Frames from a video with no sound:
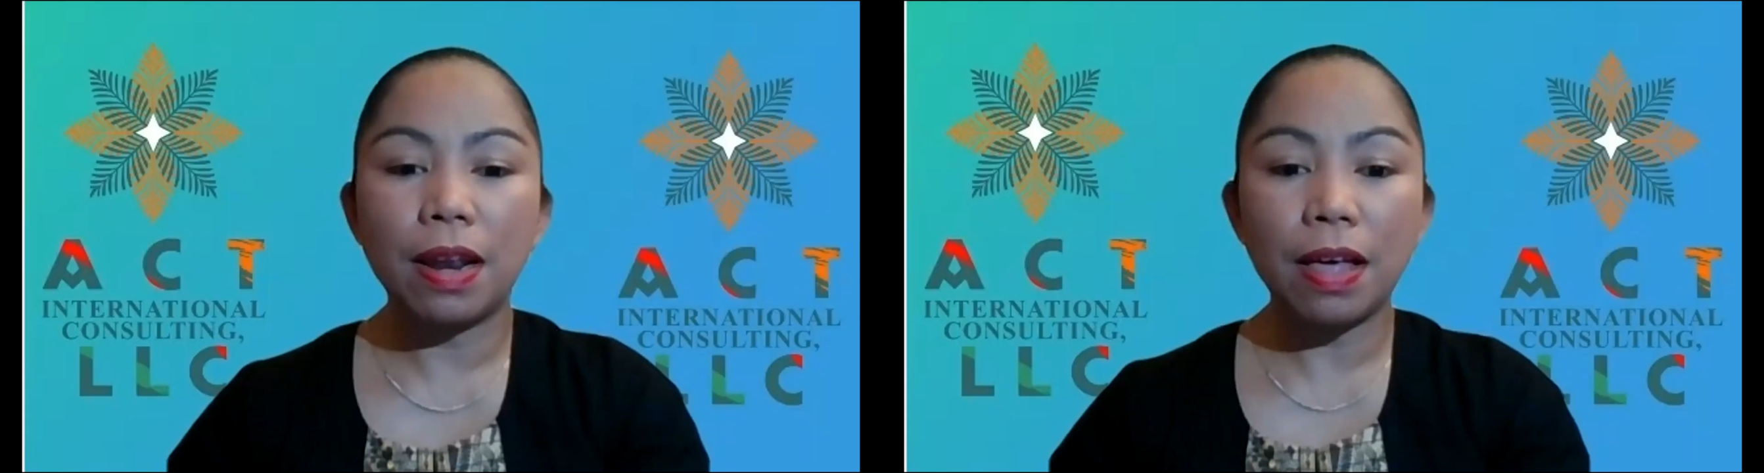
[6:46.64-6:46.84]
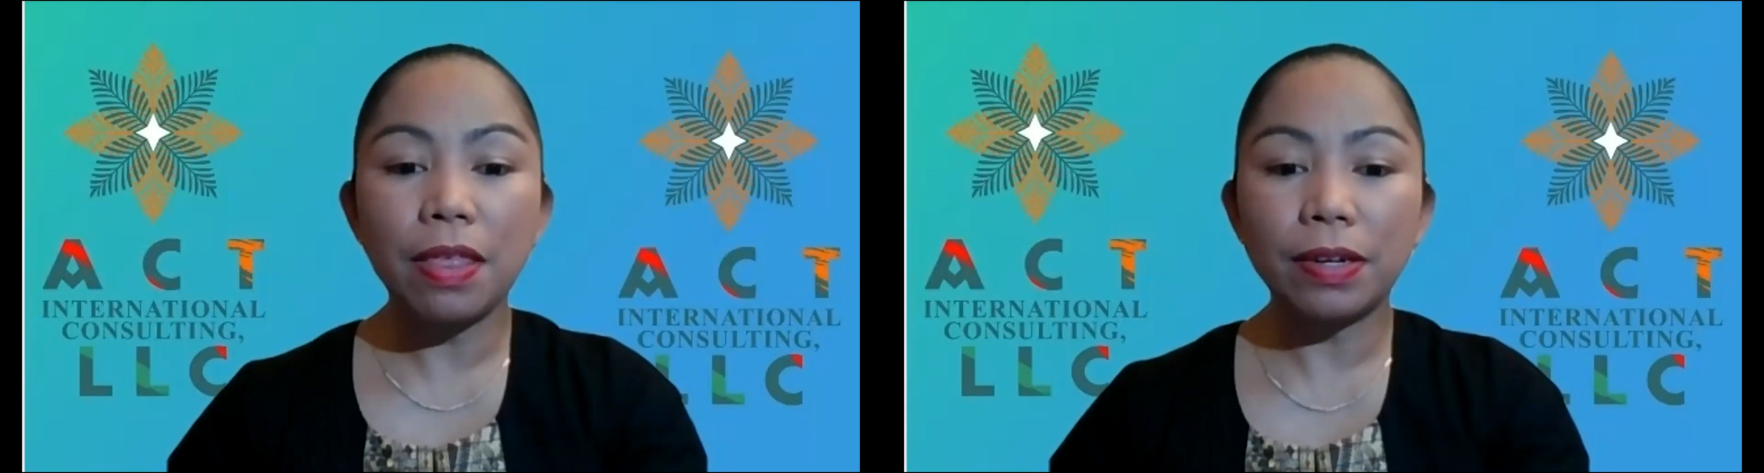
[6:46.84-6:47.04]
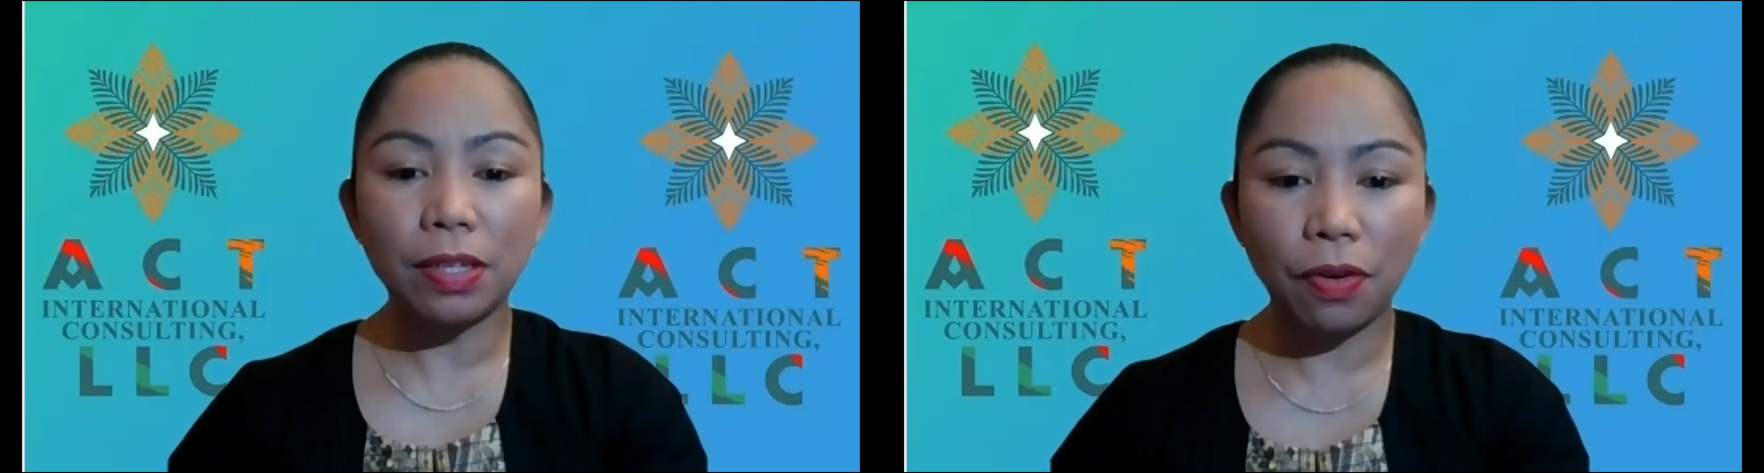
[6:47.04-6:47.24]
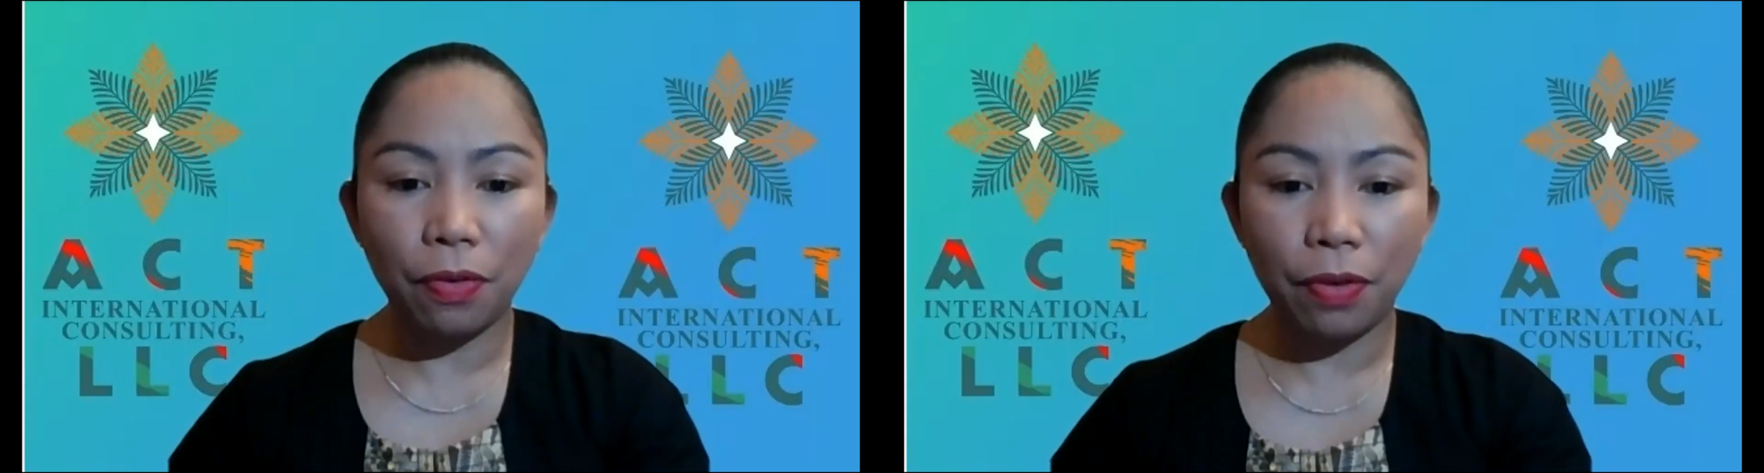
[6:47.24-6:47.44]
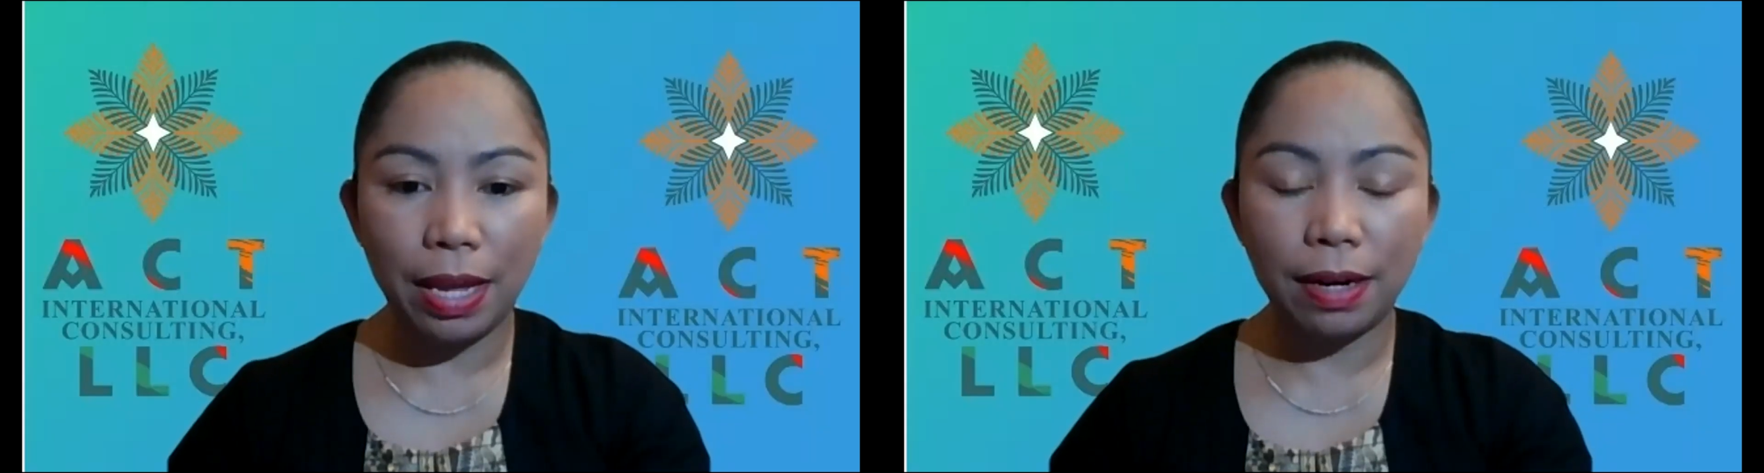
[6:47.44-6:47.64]
another
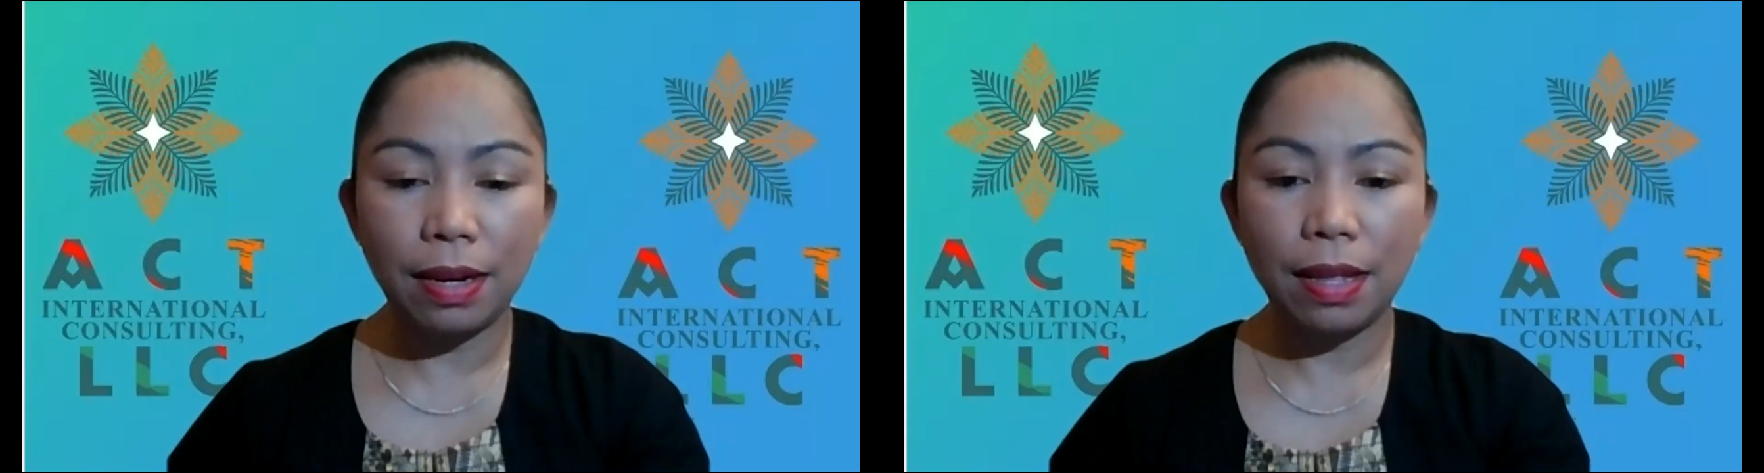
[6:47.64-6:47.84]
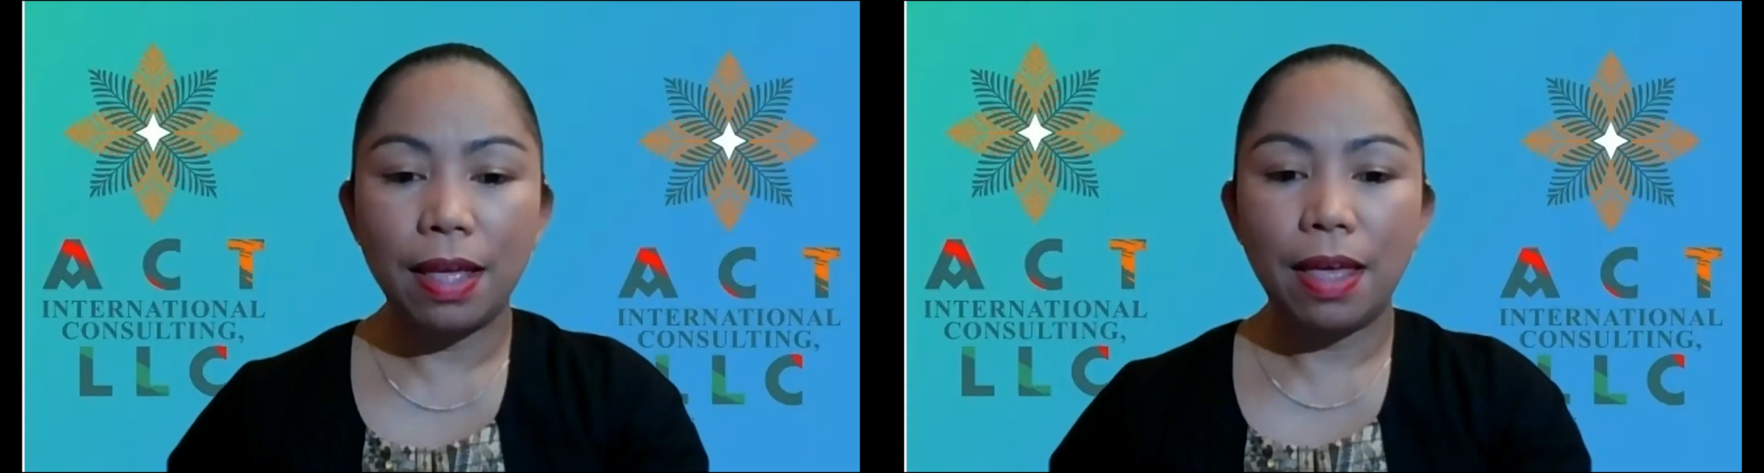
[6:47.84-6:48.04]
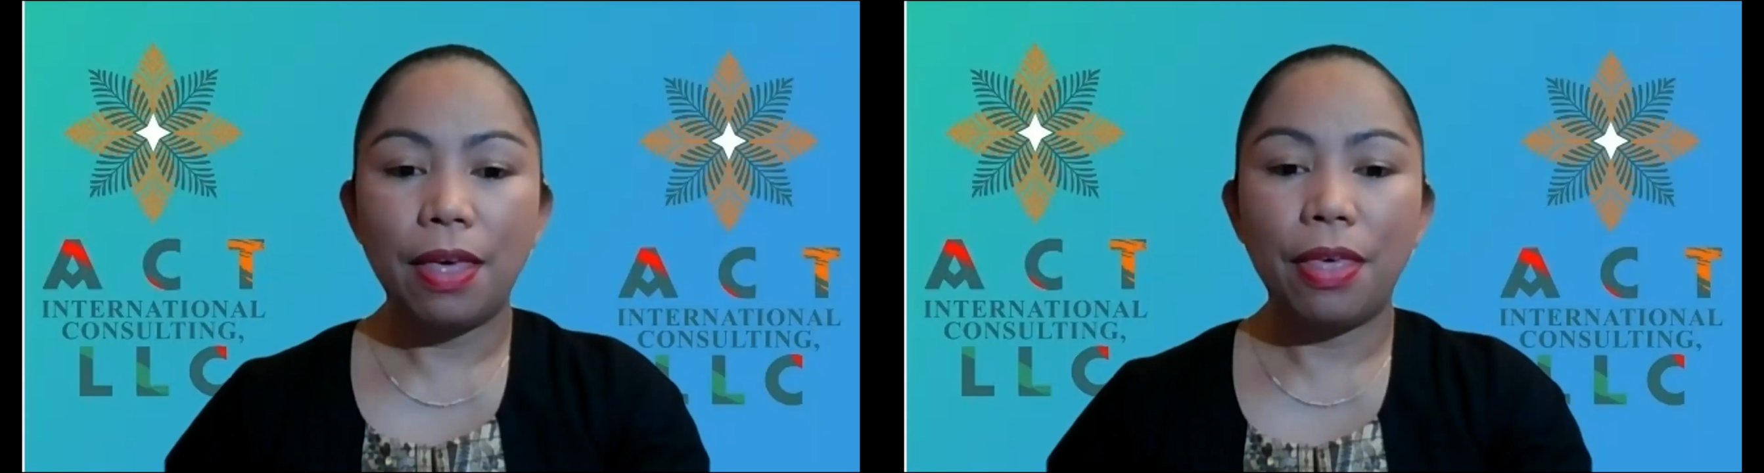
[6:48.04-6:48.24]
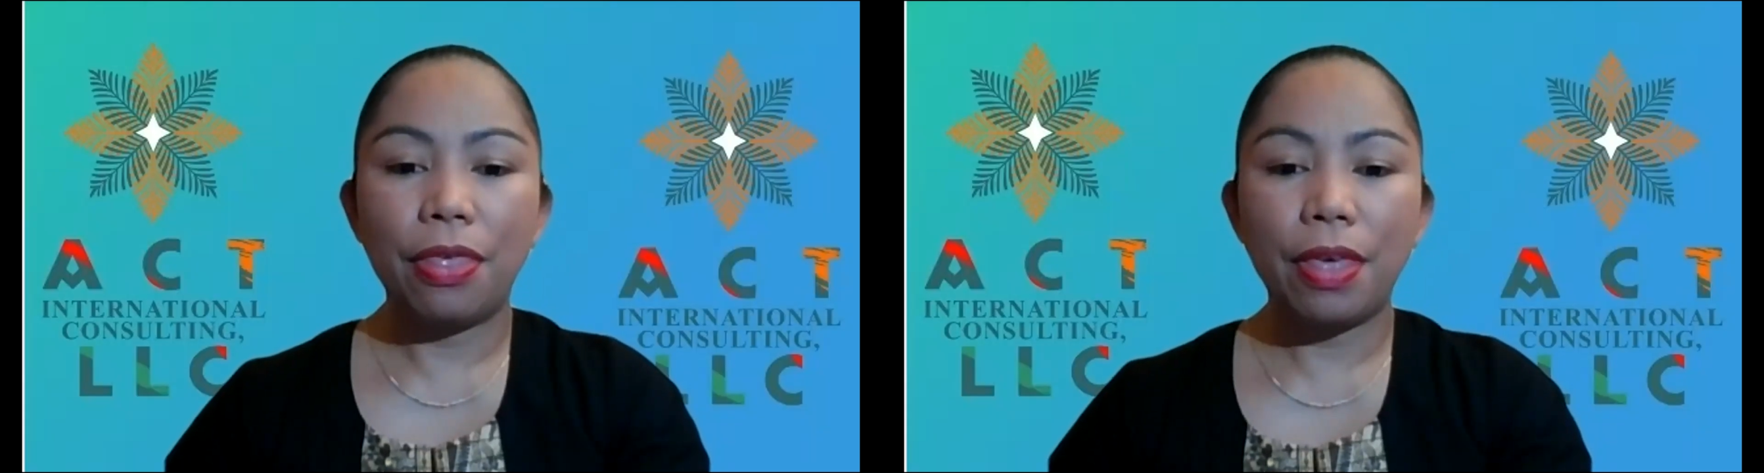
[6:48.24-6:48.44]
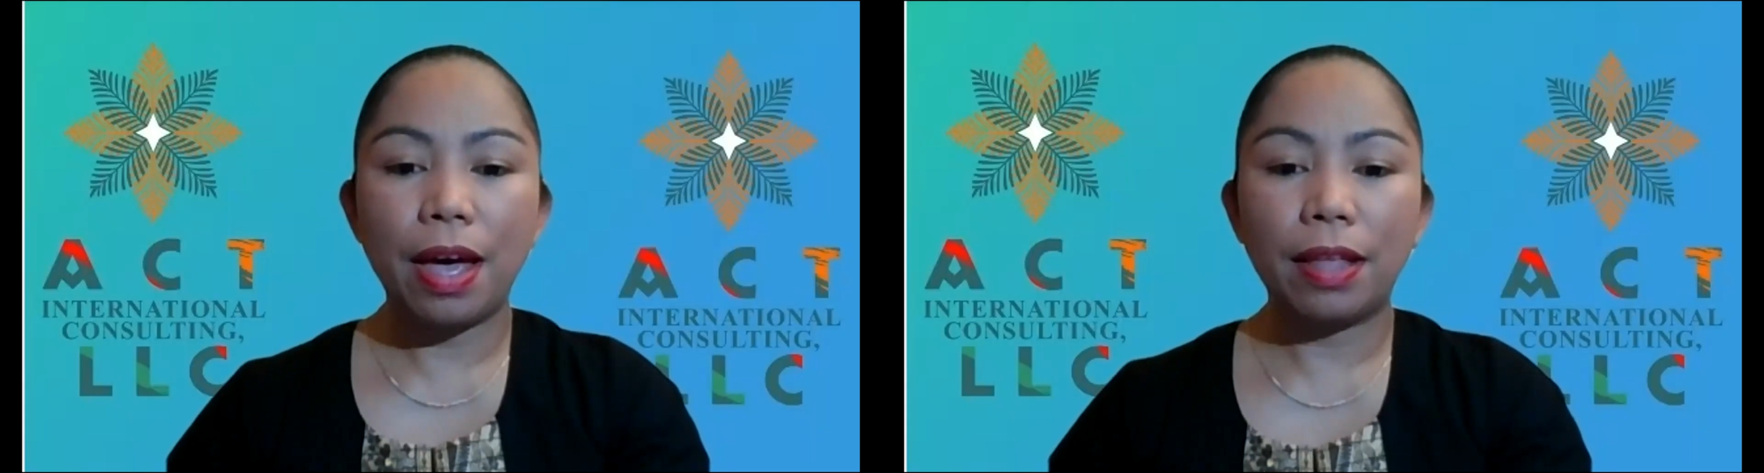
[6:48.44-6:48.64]
screen
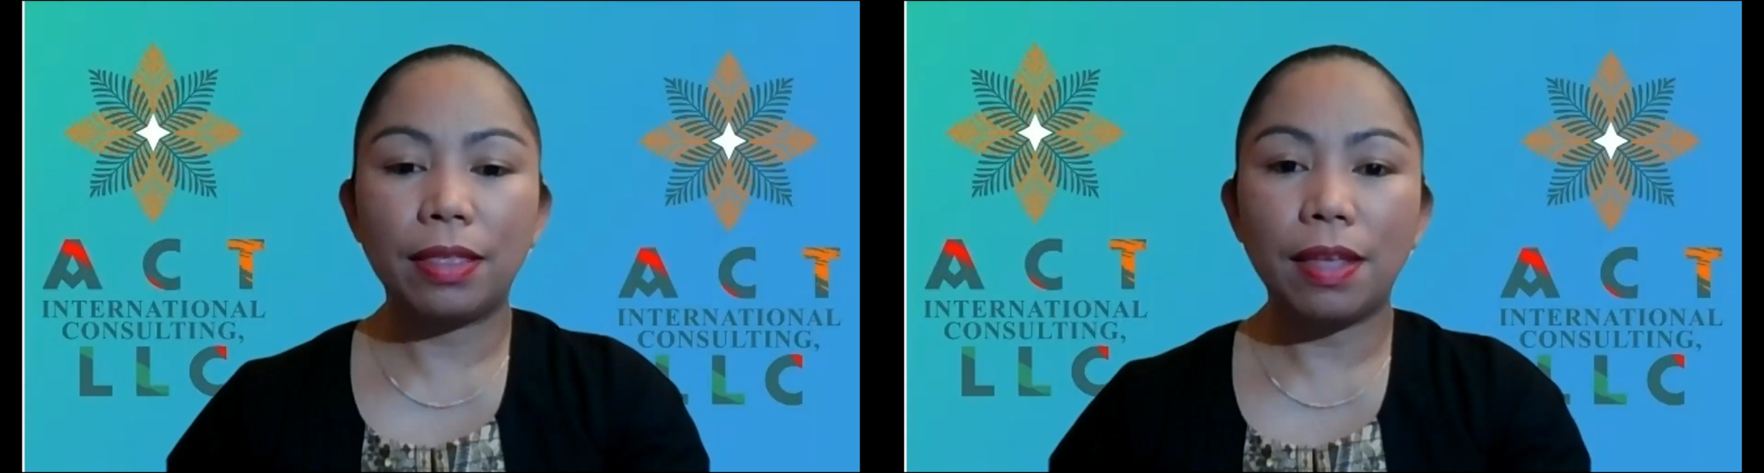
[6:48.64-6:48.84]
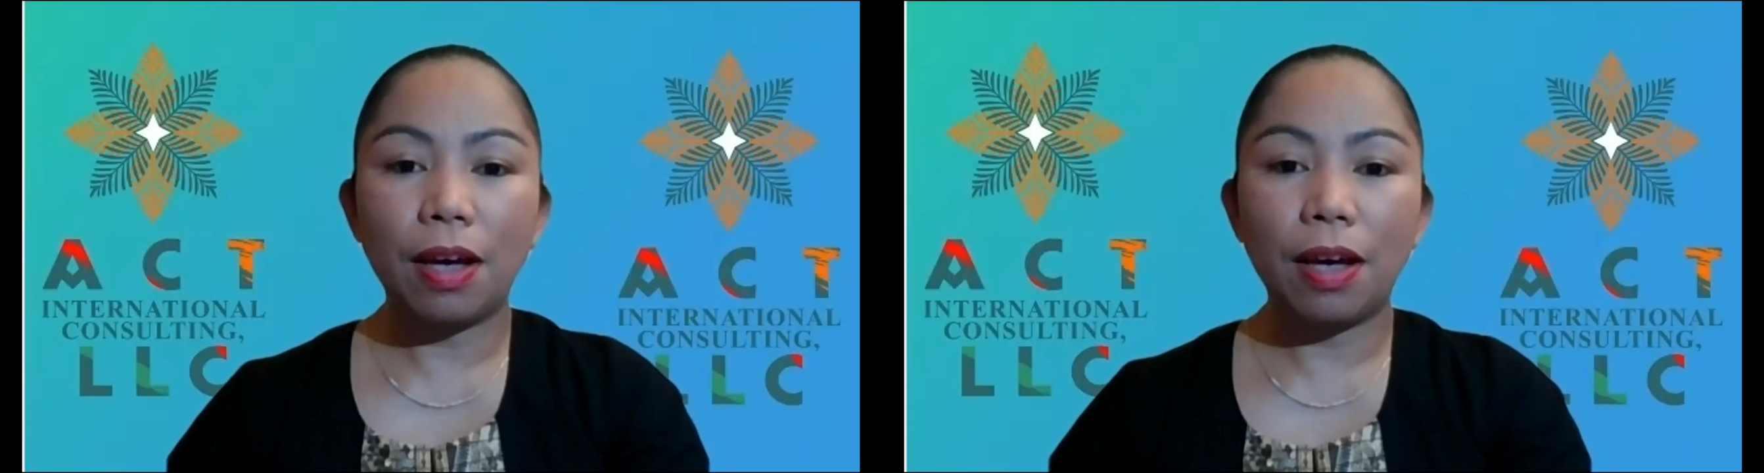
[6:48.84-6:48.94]
that